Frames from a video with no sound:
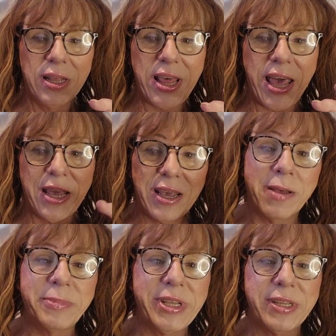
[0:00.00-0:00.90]
that
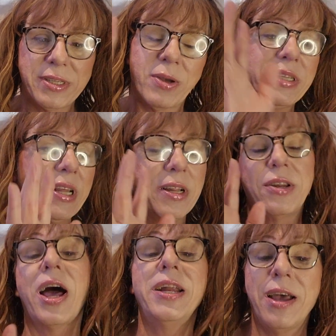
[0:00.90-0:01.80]
comes in, so I set a
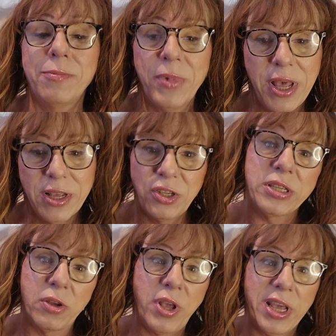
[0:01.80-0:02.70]
light up just
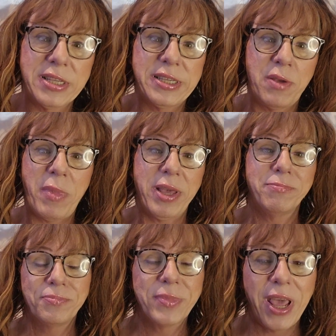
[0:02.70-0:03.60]
so you can see me.
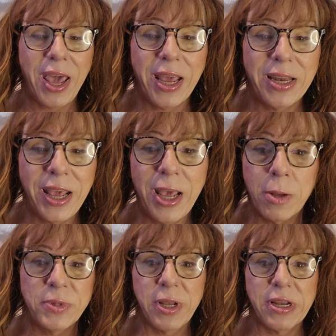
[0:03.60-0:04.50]
And it
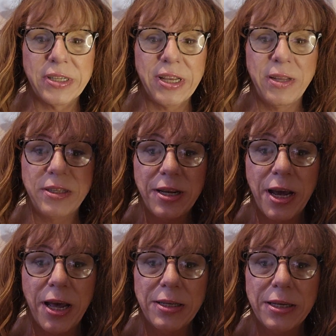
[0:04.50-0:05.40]
helps it because see
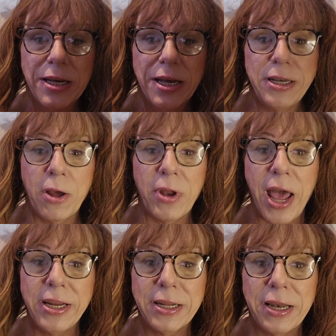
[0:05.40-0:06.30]
that no
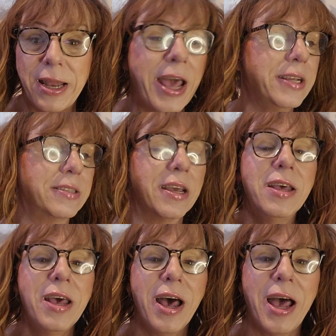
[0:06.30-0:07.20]
light.
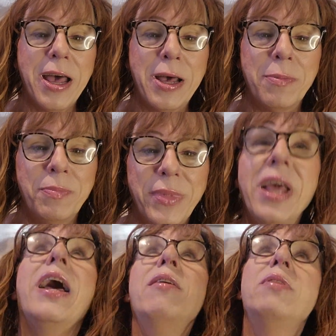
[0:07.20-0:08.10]

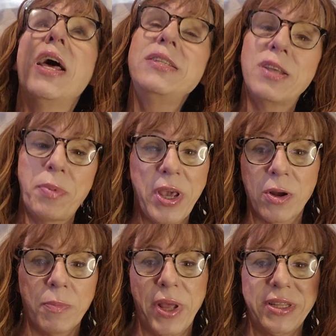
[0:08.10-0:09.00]
And I have lights up
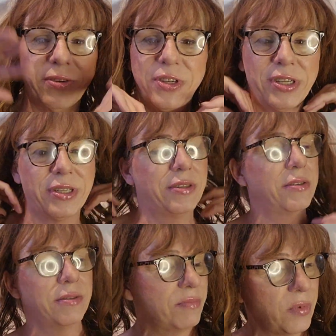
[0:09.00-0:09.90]
here, but they're just,
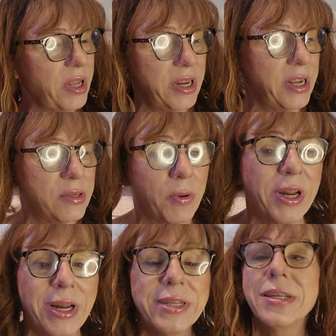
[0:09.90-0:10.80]
it is what
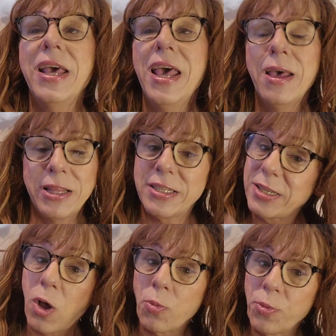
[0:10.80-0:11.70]
it is. This
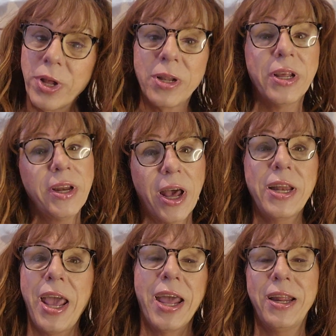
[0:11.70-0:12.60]
is all real and
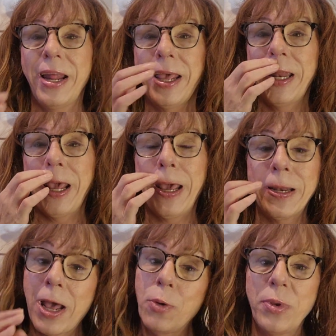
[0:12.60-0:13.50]
unedited,
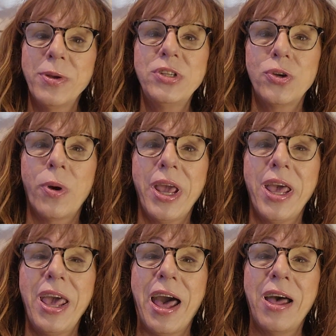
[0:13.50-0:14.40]
and I hope you enjoy
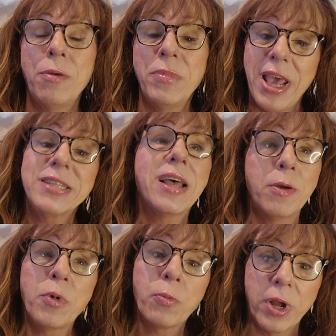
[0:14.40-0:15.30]
it. Yes,
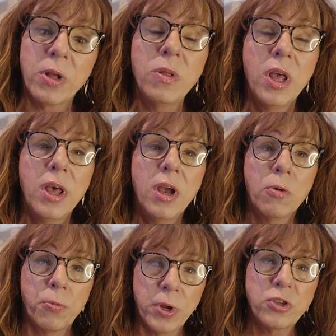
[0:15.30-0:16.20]
I'm a real
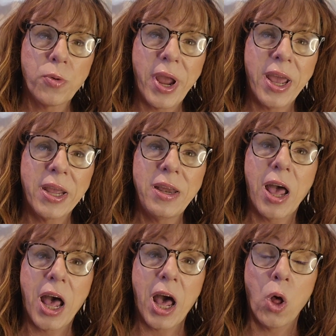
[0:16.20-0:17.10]
tran,
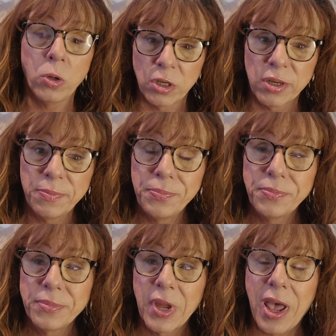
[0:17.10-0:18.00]
older.
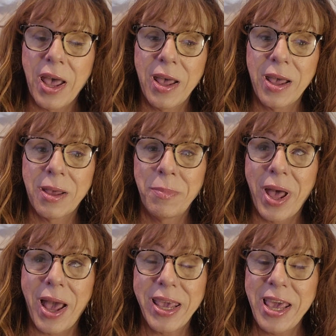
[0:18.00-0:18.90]

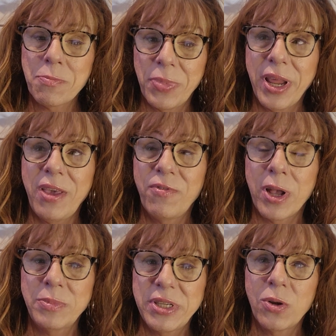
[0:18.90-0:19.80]
I can't believe
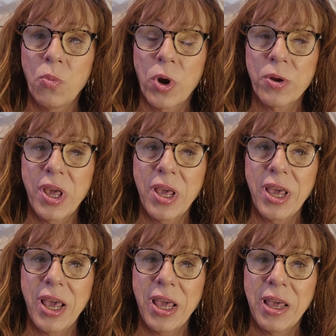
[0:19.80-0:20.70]
I'm still working
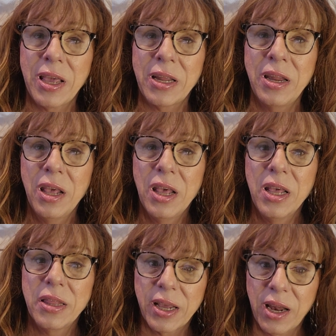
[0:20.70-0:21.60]
in
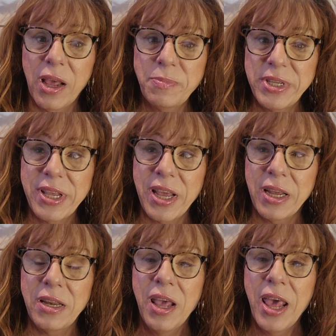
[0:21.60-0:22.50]
the club
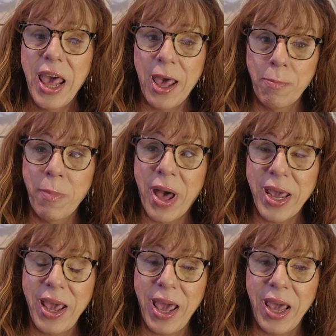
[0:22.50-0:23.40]
scene at
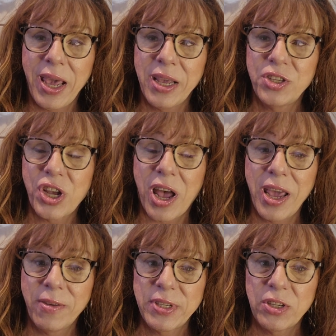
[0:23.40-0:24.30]
my age. I
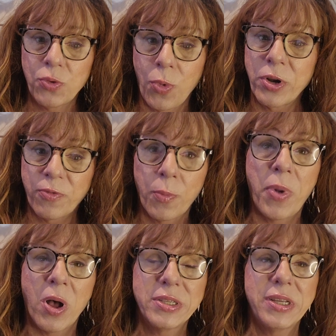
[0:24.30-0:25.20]
have such wonderful
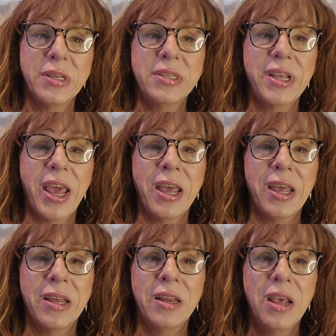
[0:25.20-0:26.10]
bosses
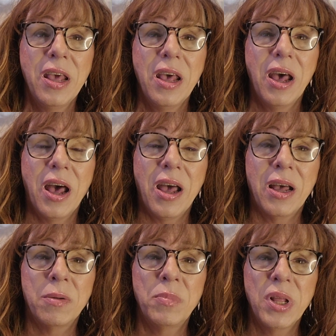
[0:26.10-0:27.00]
and
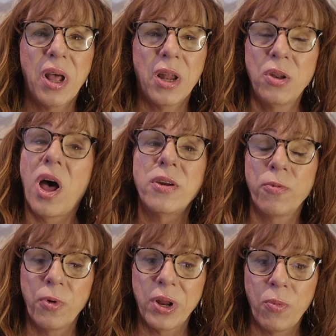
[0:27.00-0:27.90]
a lot
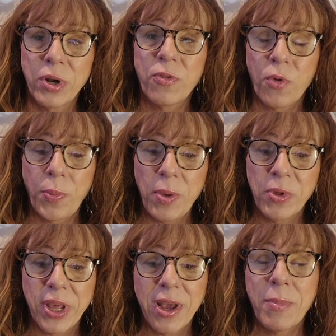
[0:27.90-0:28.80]
of really wonderful people
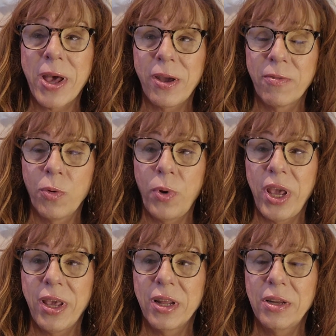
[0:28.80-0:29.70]
that come out every
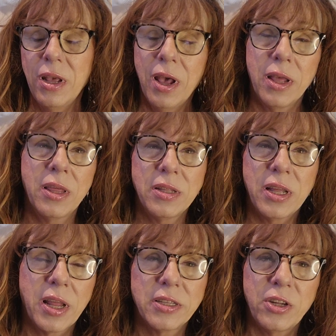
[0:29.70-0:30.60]
week, and I think
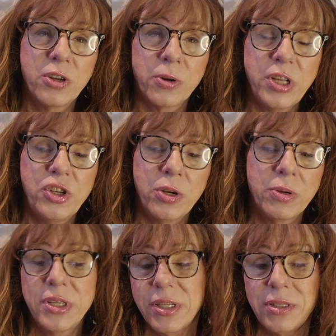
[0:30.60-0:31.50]
they like the dirty
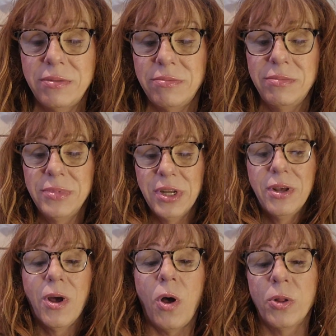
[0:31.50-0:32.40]
jokes and
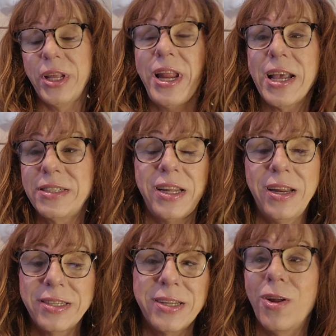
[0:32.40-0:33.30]
all the
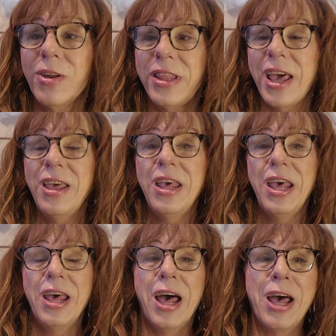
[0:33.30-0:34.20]
nastiness and all of that.
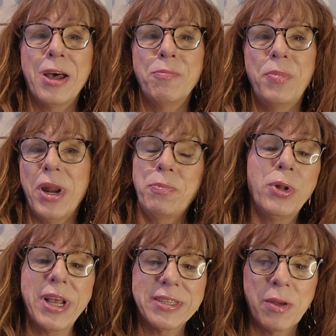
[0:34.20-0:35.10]
But I
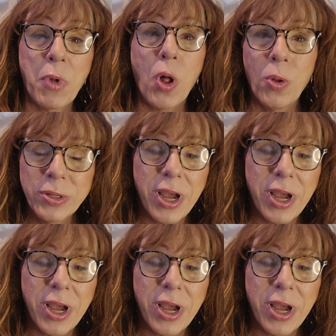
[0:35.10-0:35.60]
pulled out some old